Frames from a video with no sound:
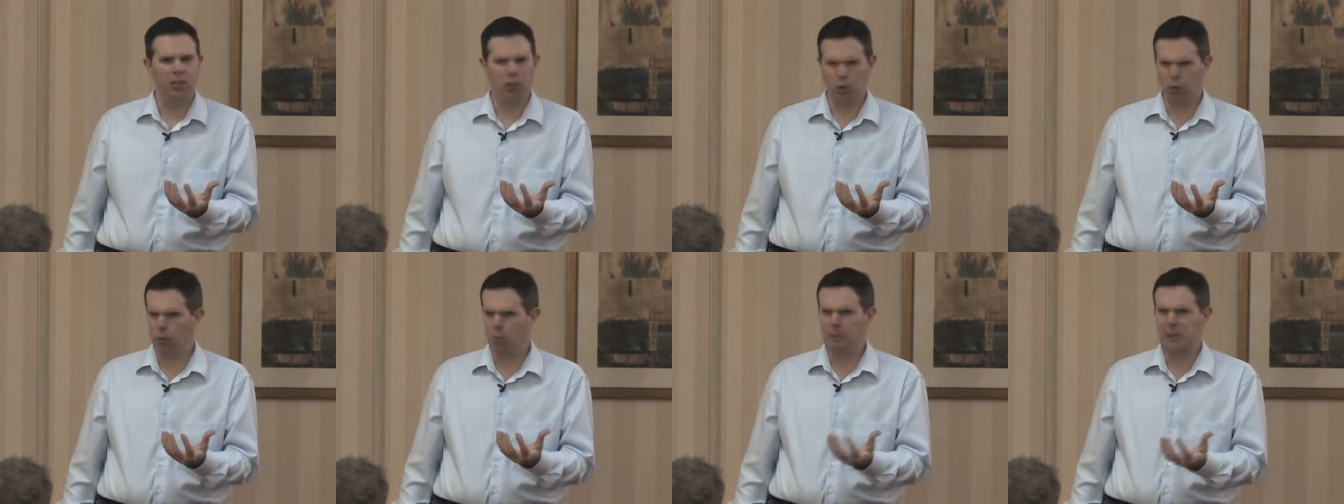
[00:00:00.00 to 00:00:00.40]

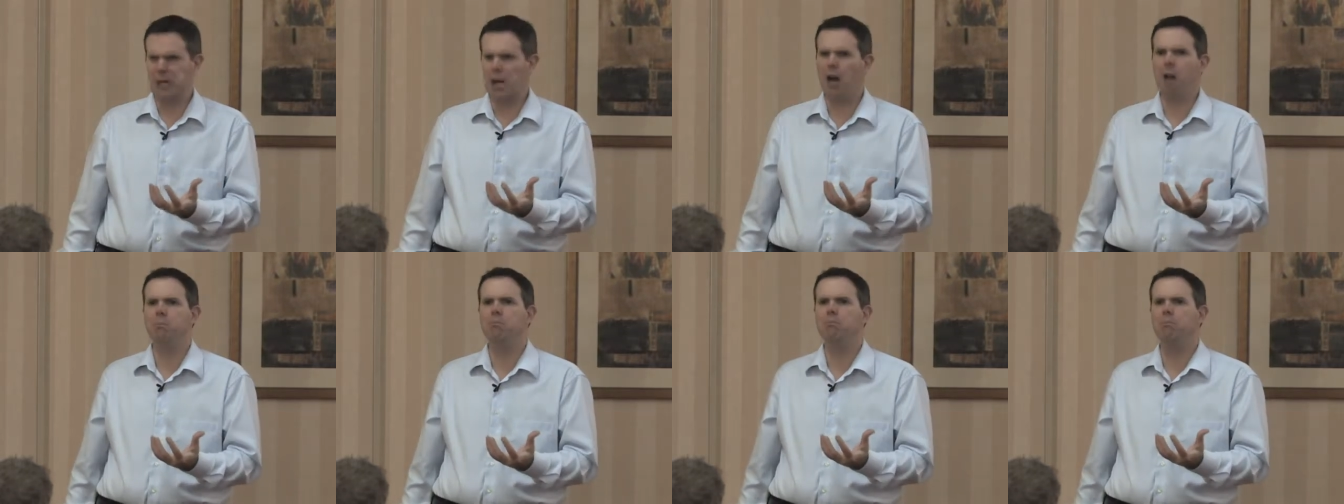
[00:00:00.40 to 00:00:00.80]
You will
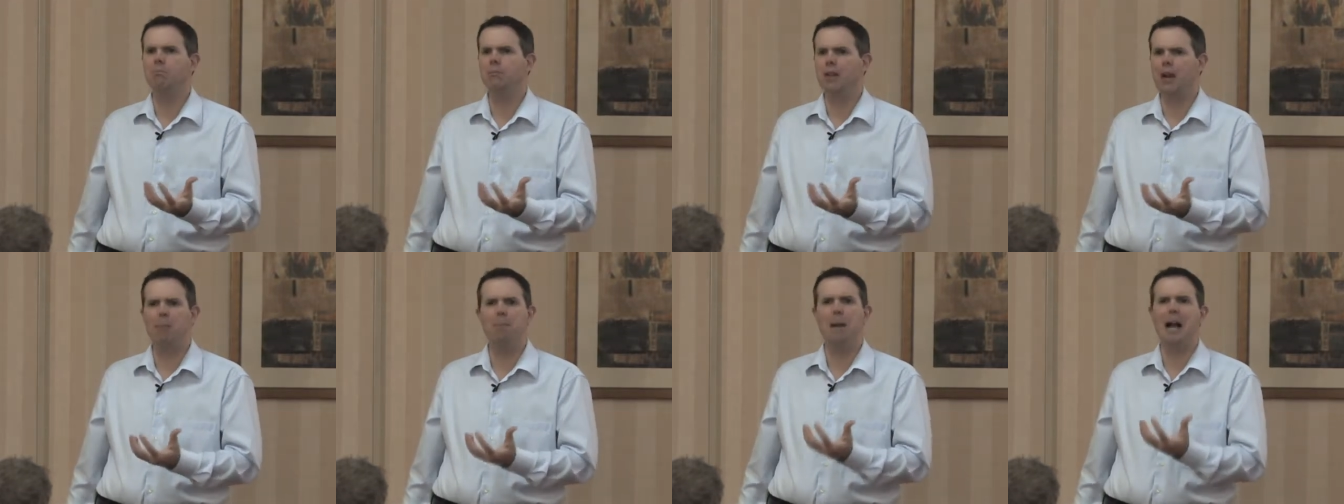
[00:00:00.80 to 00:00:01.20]

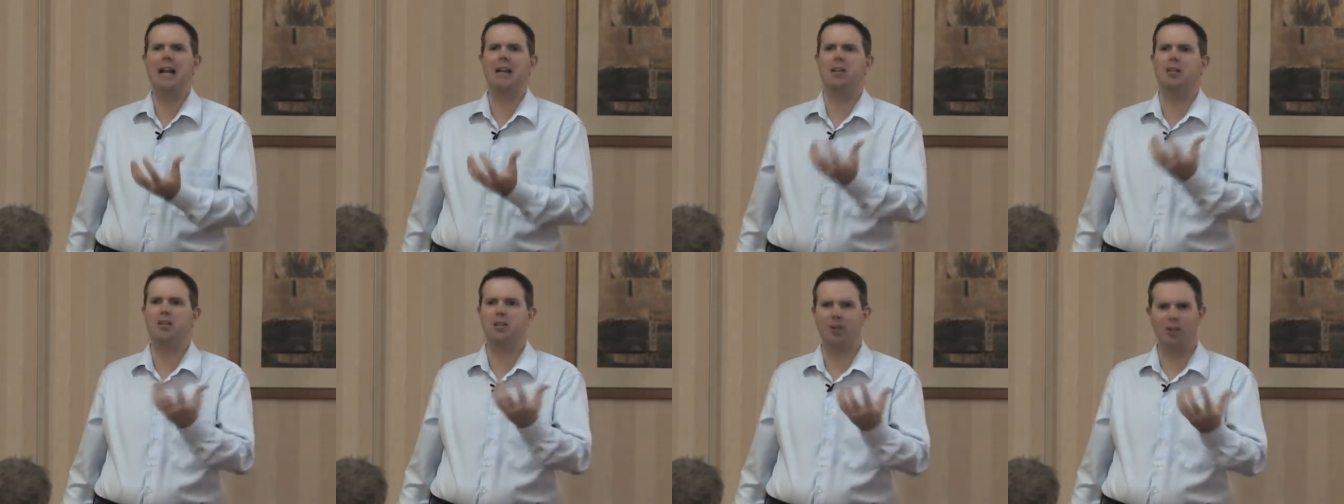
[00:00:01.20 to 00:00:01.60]
become a
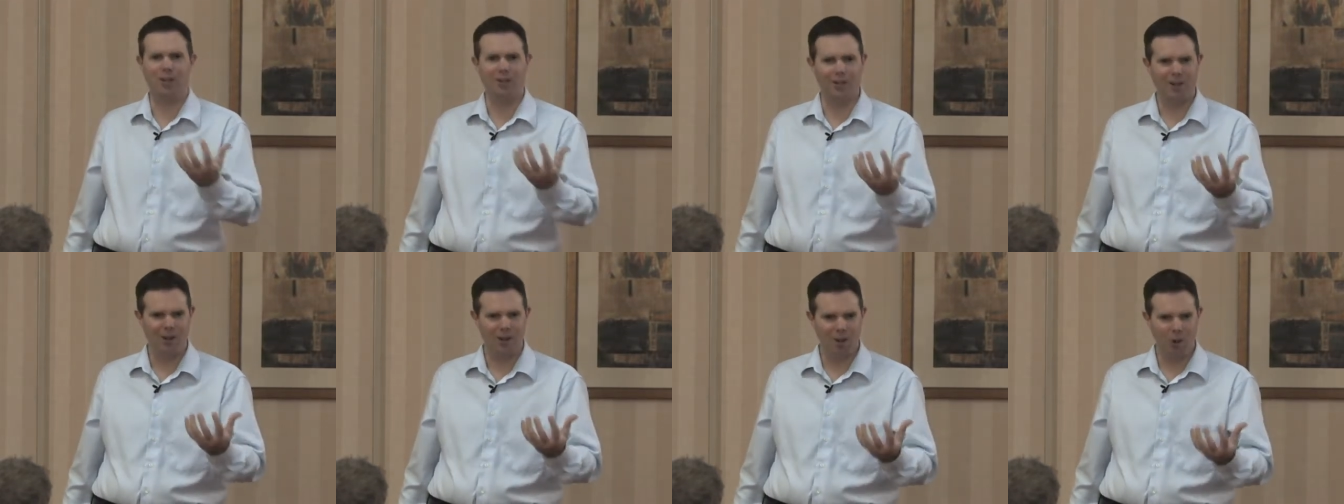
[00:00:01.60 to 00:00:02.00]

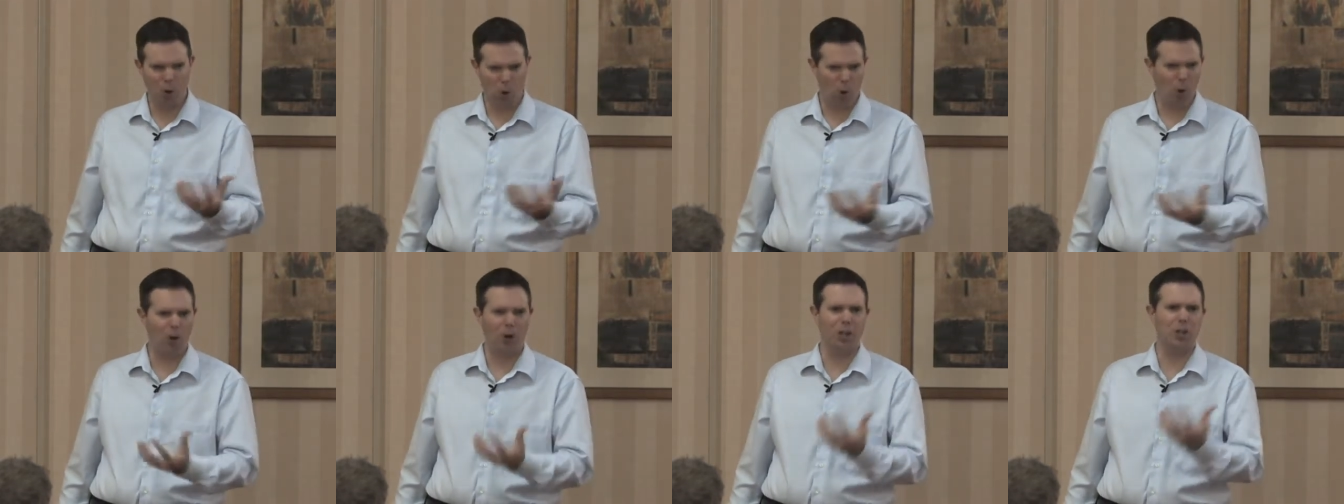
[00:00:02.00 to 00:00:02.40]
master
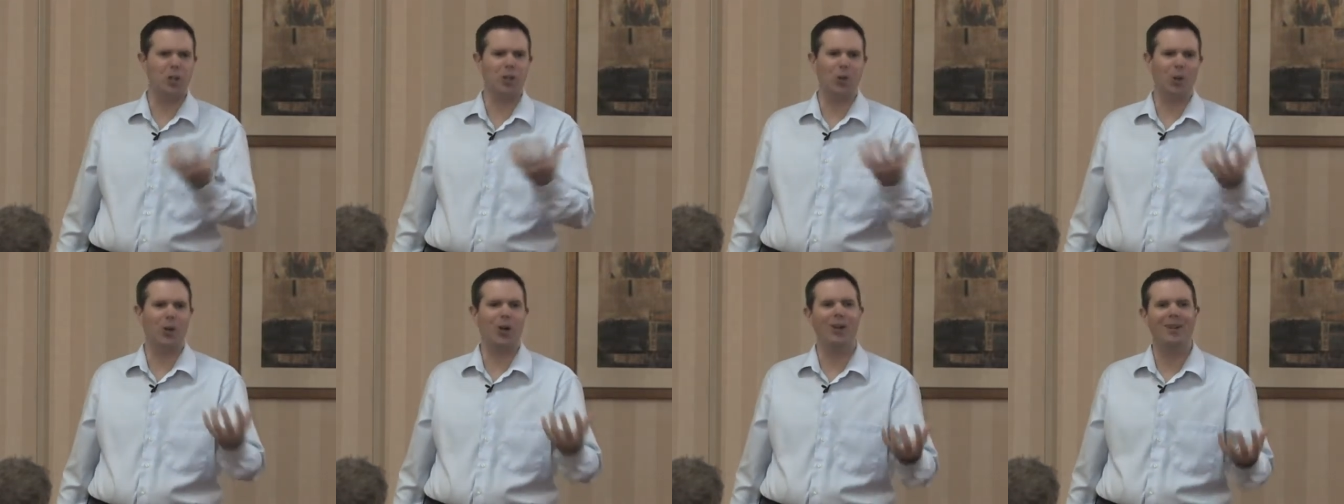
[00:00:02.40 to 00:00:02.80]

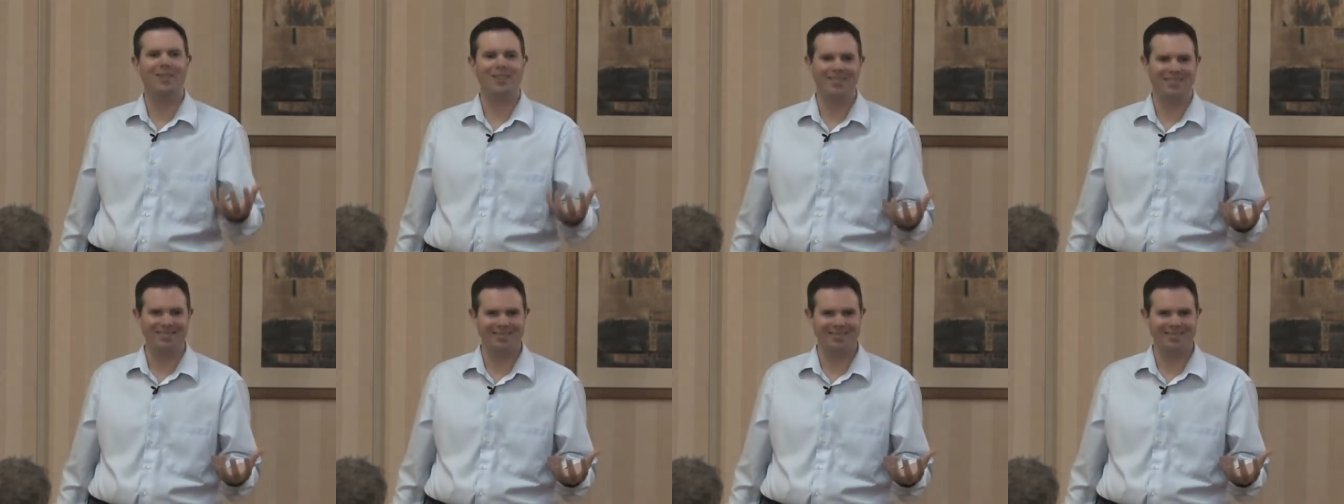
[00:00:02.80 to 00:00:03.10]
orator.